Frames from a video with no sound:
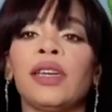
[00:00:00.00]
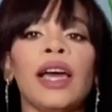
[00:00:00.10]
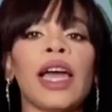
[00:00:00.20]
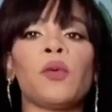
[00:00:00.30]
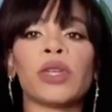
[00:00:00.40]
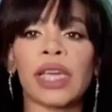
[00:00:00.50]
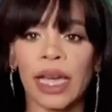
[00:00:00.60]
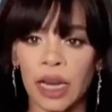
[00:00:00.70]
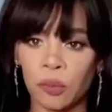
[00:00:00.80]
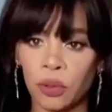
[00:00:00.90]
I wish I
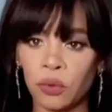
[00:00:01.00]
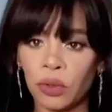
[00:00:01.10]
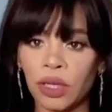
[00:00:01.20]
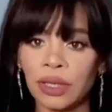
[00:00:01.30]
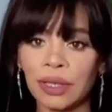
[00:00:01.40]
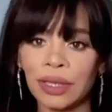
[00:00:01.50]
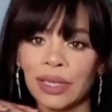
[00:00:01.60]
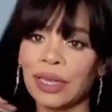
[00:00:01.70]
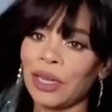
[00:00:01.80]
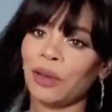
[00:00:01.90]
had a pool,
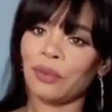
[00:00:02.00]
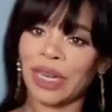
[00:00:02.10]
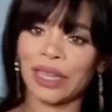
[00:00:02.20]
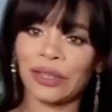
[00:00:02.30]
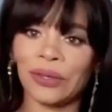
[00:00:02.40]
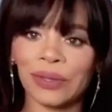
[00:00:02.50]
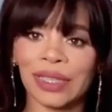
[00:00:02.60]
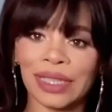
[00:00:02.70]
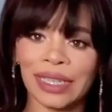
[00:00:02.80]
but I don't